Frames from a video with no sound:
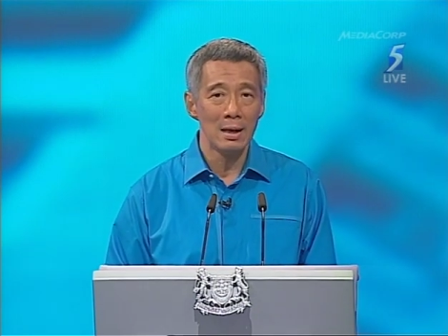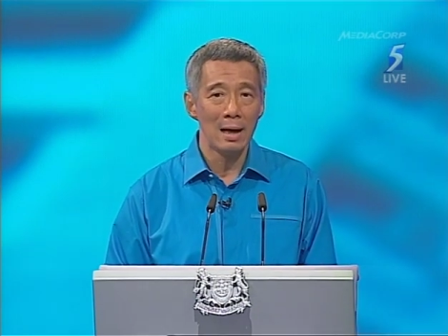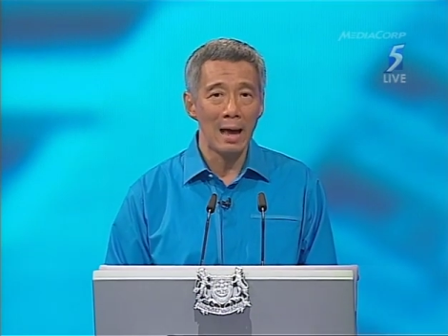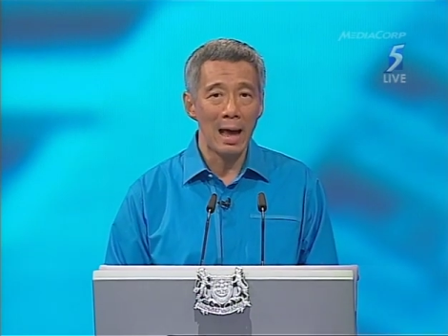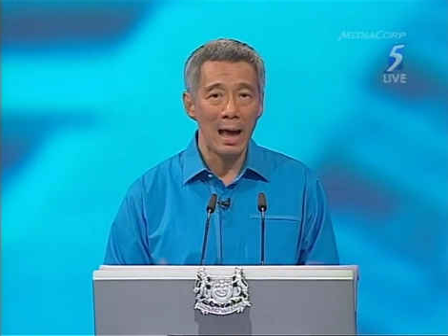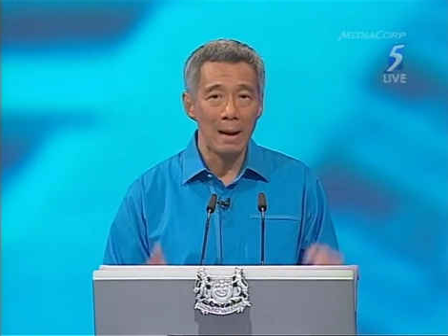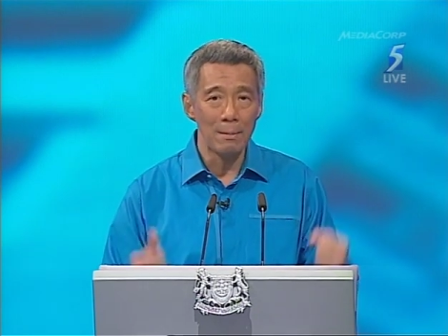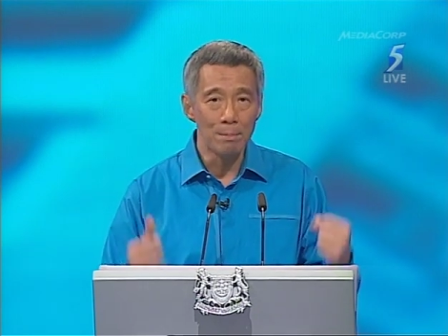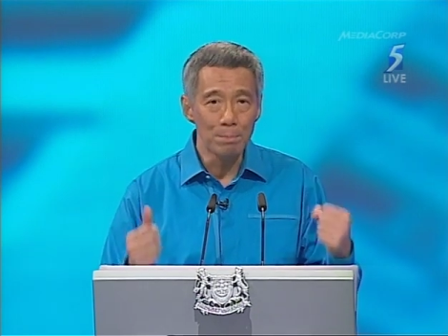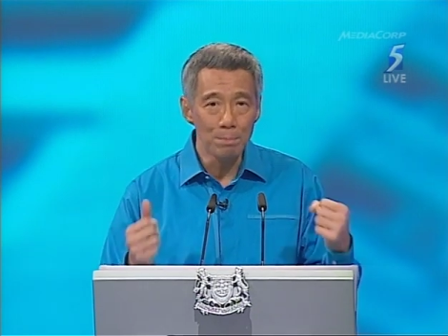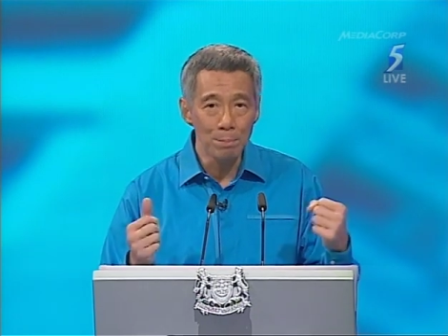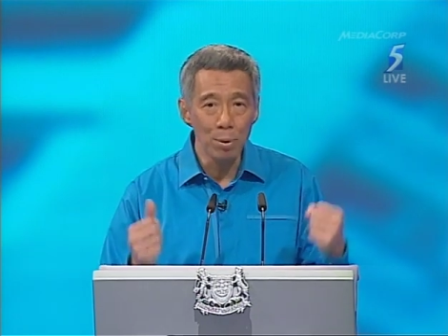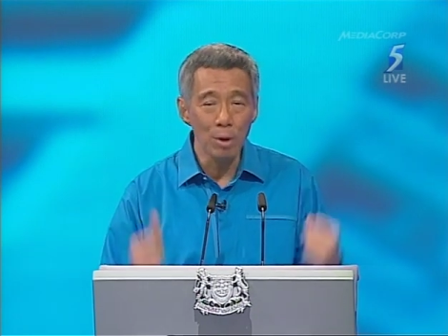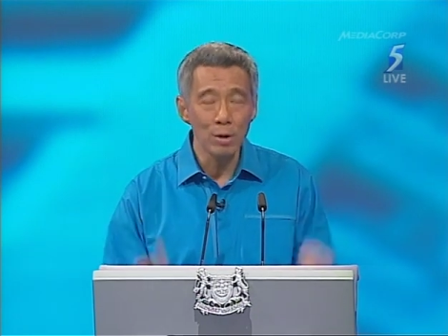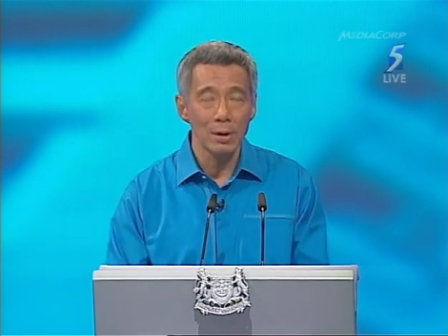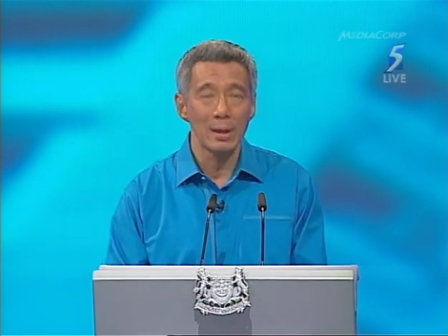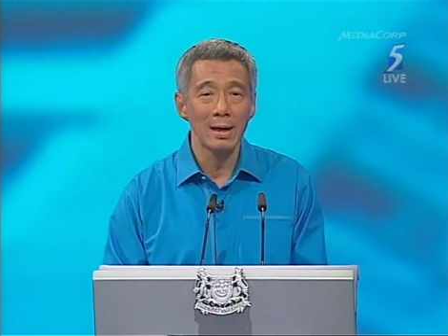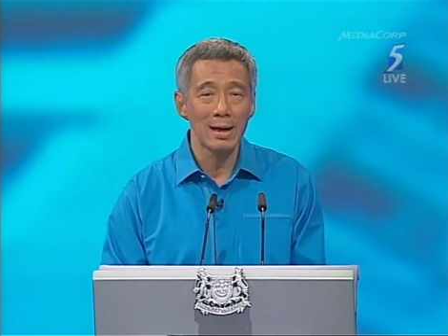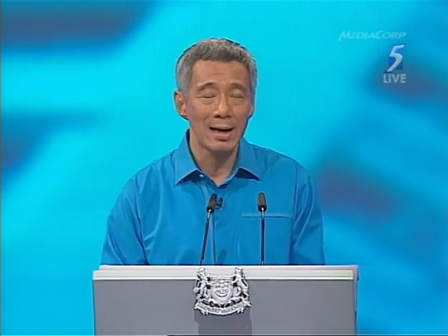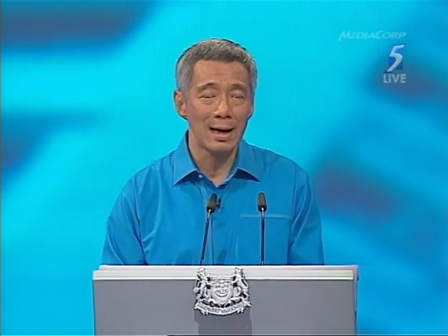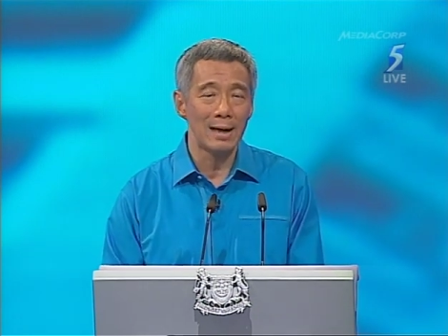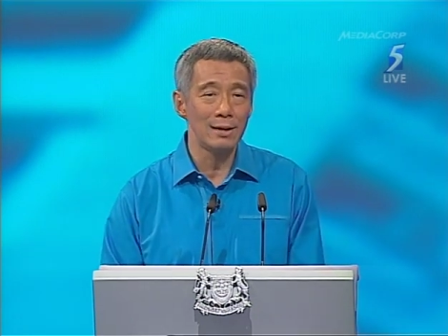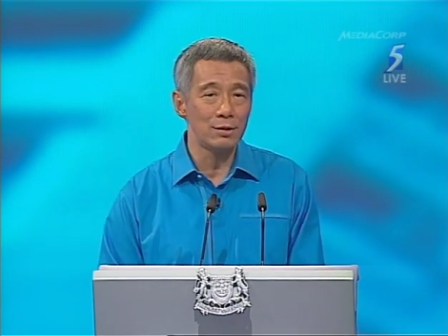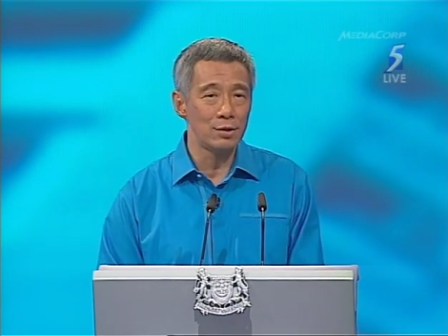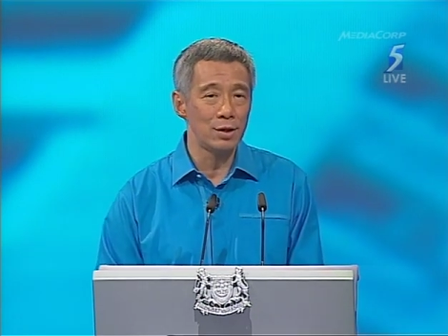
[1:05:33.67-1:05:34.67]
and put the
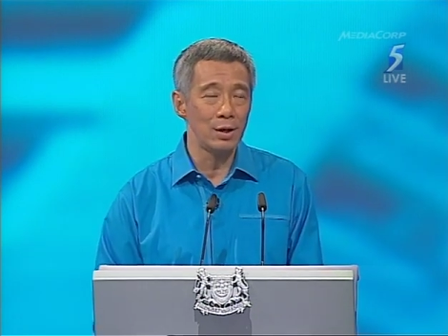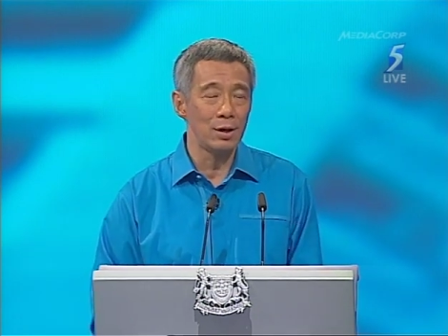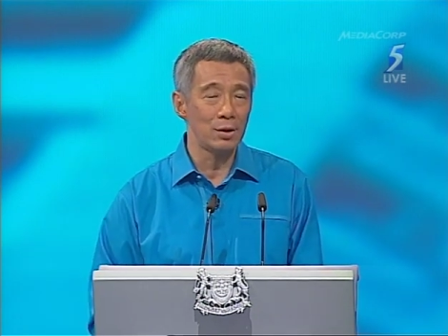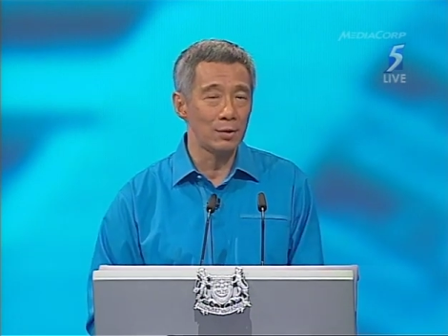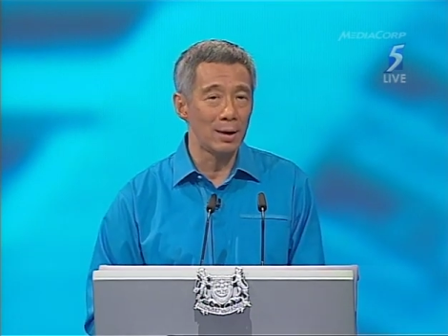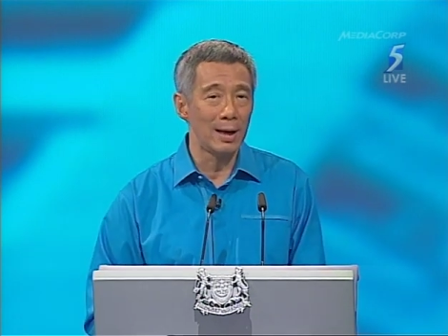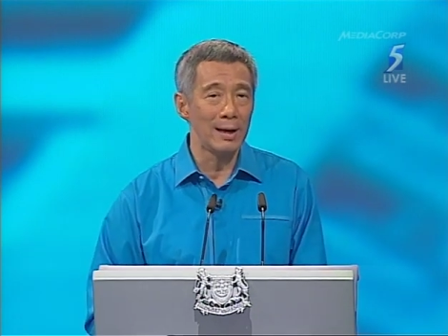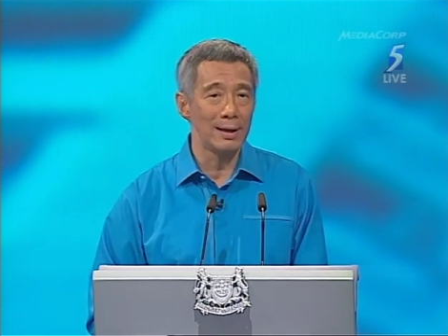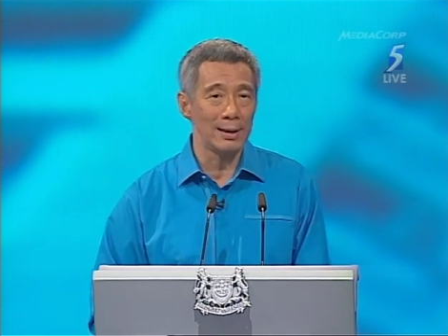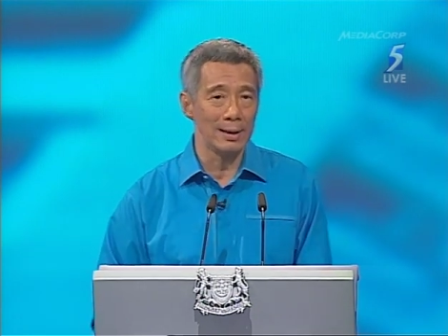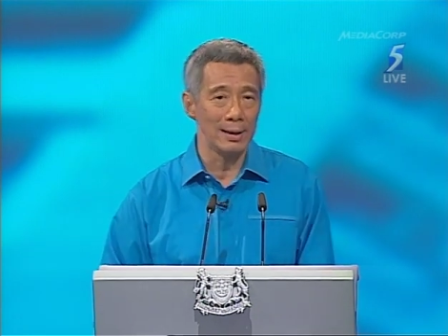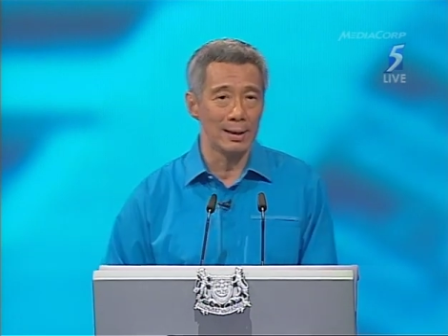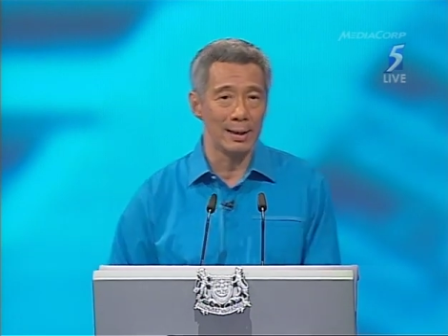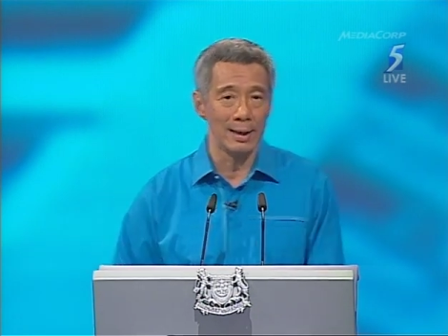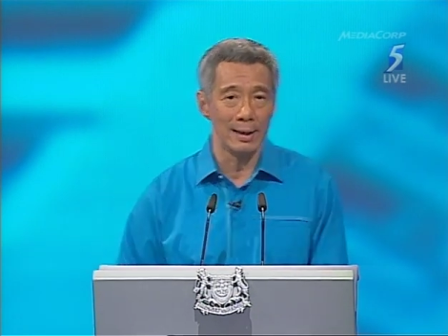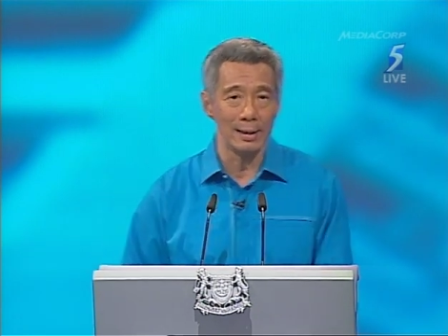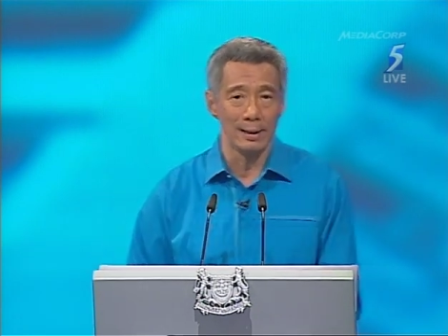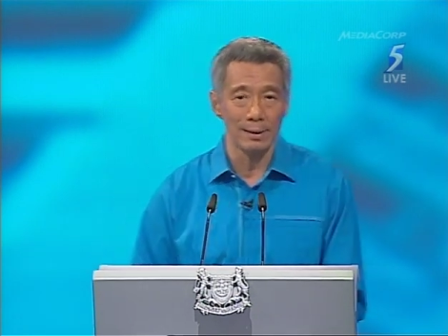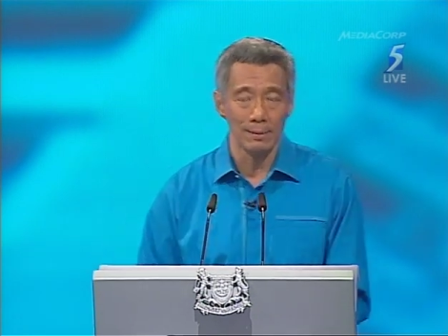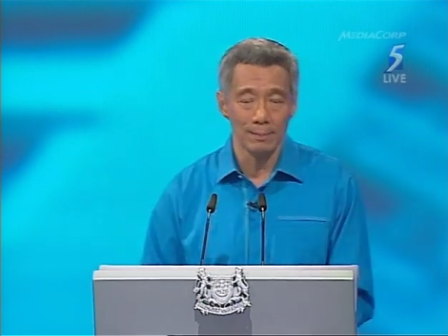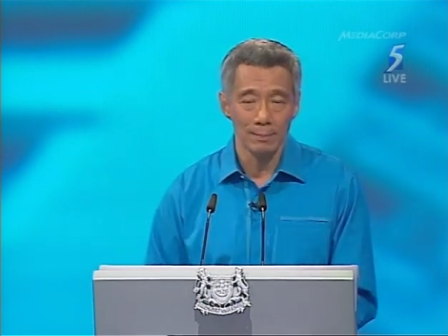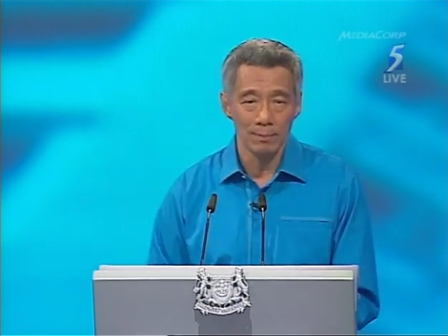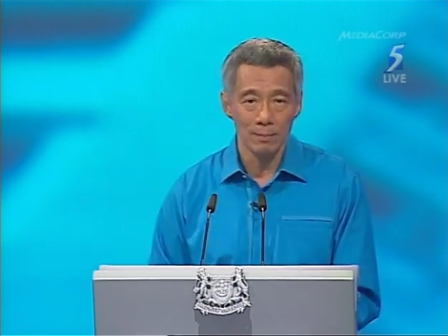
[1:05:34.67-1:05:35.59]
country right again.